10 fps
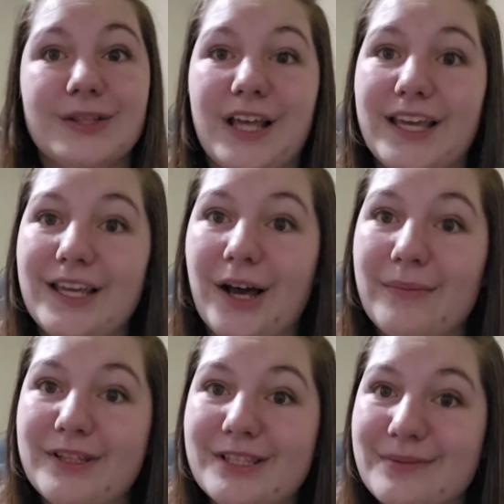like,
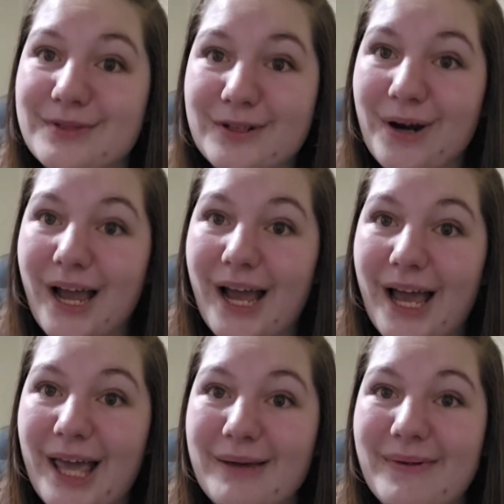comment,
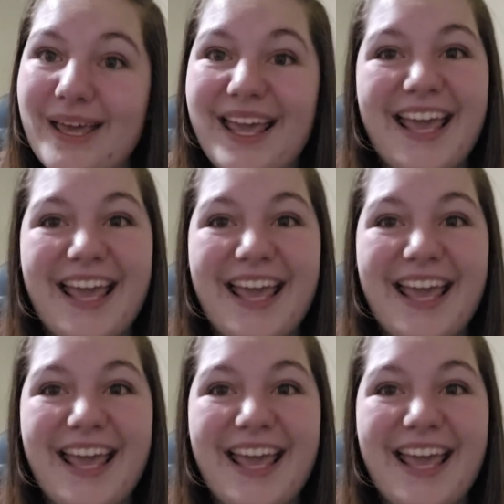subscribe,